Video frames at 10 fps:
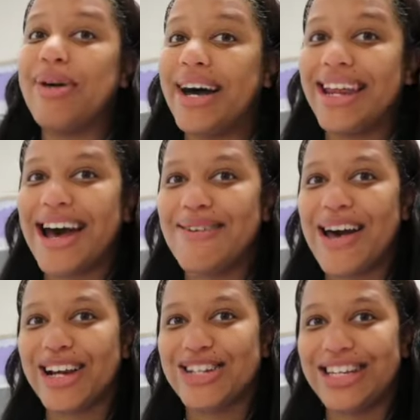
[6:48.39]
but I'm
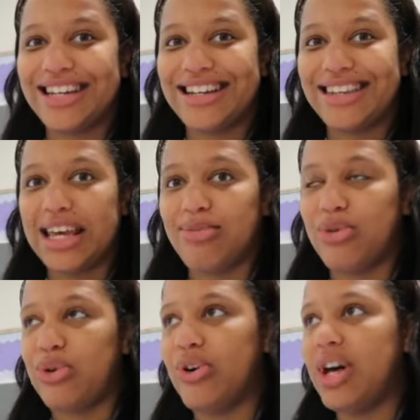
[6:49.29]
actually gonna
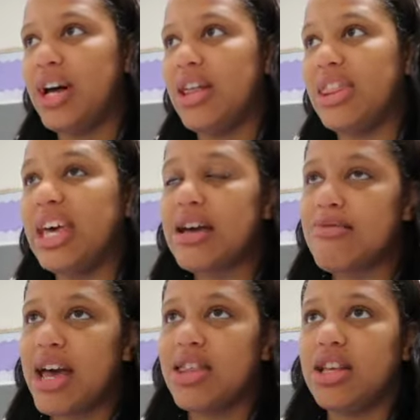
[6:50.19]
label
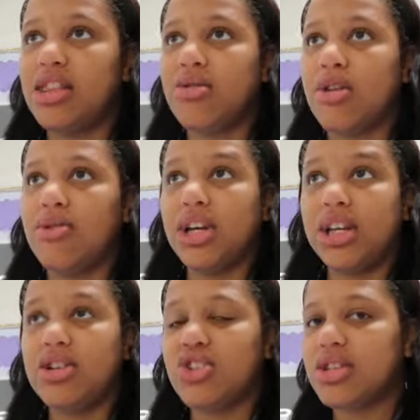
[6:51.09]
them and then throw
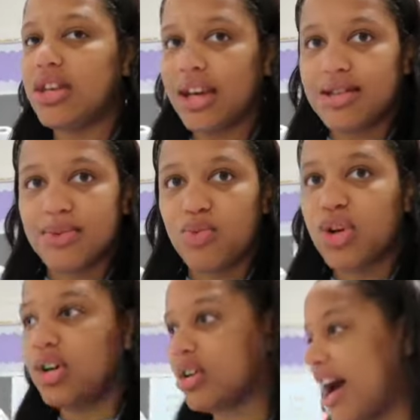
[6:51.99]
in just like some
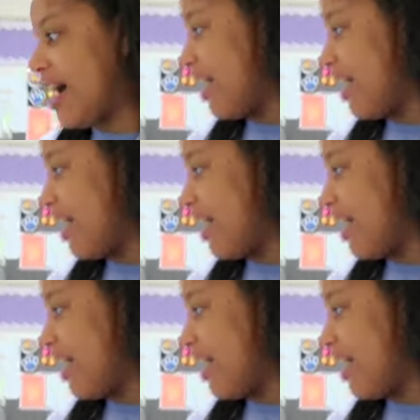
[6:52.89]
work. I